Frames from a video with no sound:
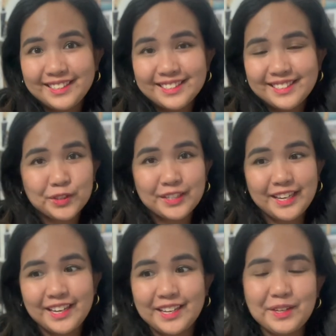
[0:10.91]
So
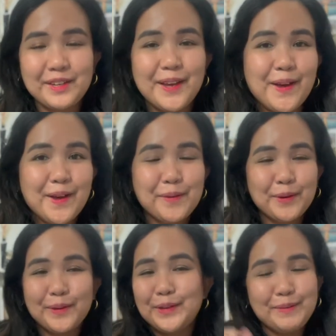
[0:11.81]
today
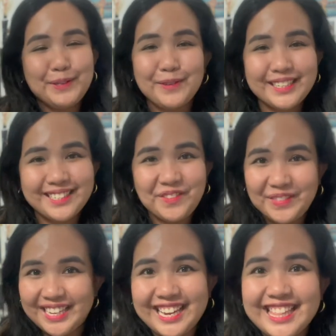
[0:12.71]
we're going to be doing
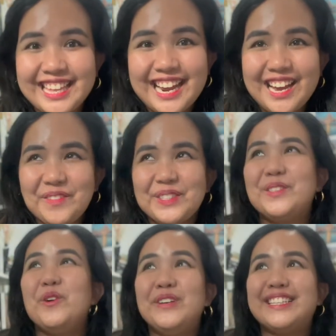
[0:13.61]
something that I'm
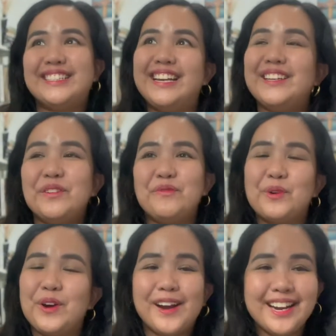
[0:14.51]
so excited
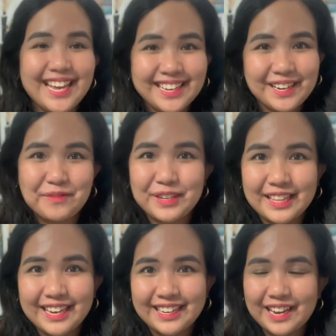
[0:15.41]
for, and I feel
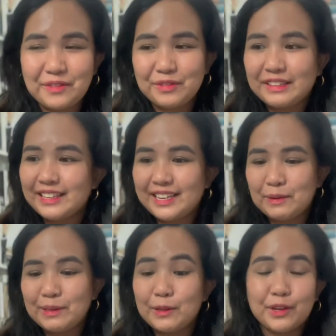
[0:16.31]
like I've
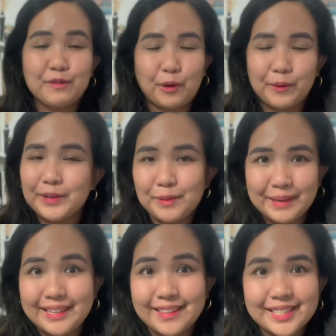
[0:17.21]
really been looking forward to
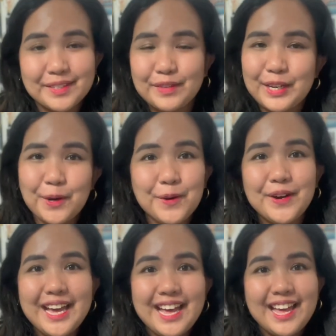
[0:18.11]
making this video.
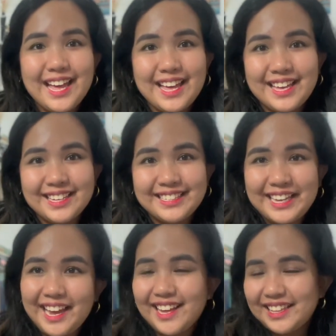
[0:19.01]
And
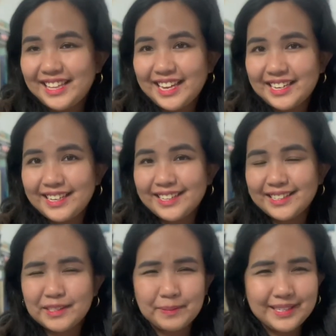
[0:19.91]
yeah, that
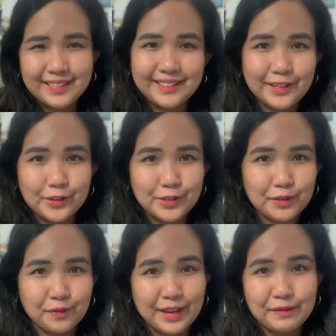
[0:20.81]
is basically your
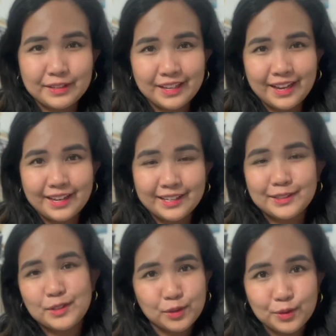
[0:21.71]
survival
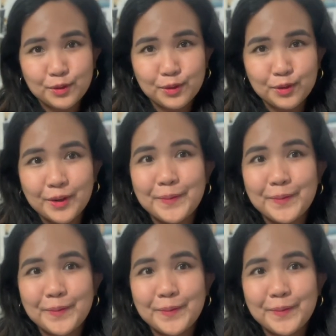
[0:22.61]
guide to,